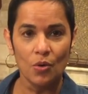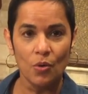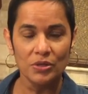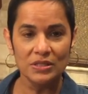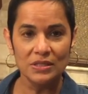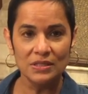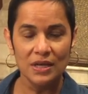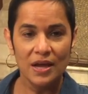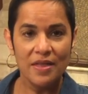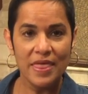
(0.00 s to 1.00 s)
courses
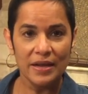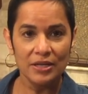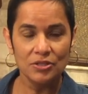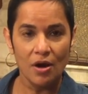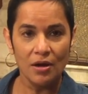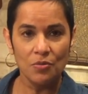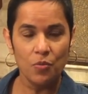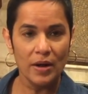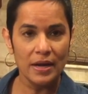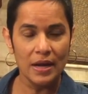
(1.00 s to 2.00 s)
that I taught,
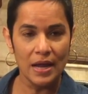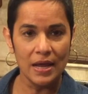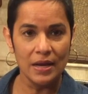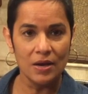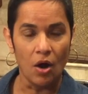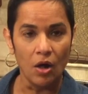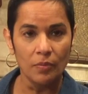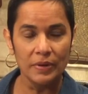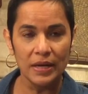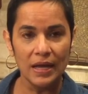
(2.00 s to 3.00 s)
one in
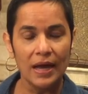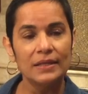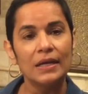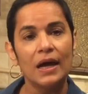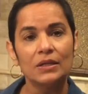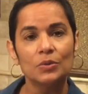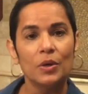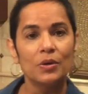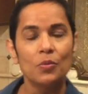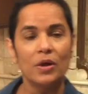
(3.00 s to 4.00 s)
Albany and the other
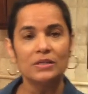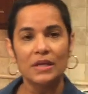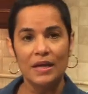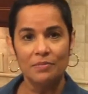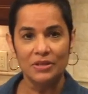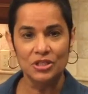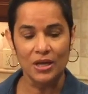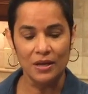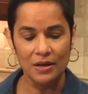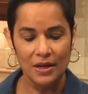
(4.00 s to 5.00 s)
one was in
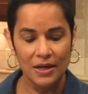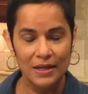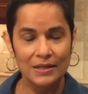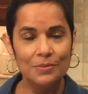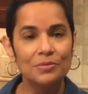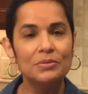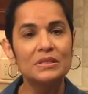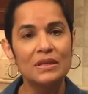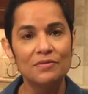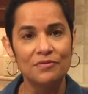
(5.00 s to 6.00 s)
Michigan. They were
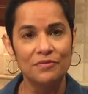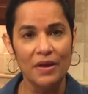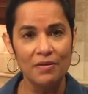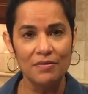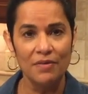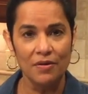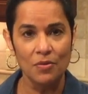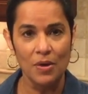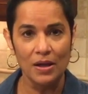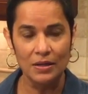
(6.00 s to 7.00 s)
received
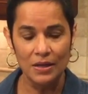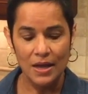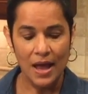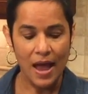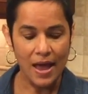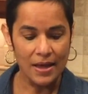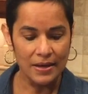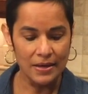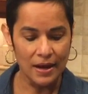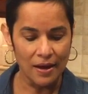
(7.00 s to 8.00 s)
very well,
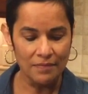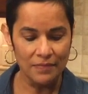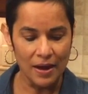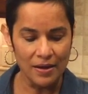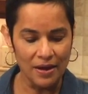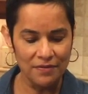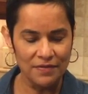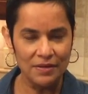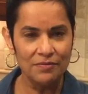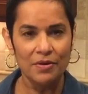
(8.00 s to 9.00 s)
and I
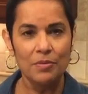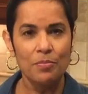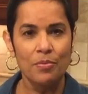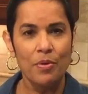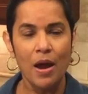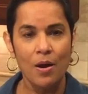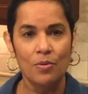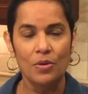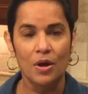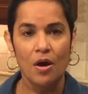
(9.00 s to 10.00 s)
feel very
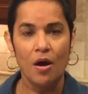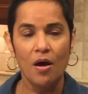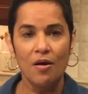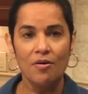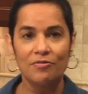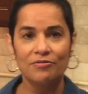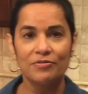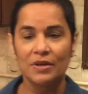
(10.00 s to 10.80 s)
proud of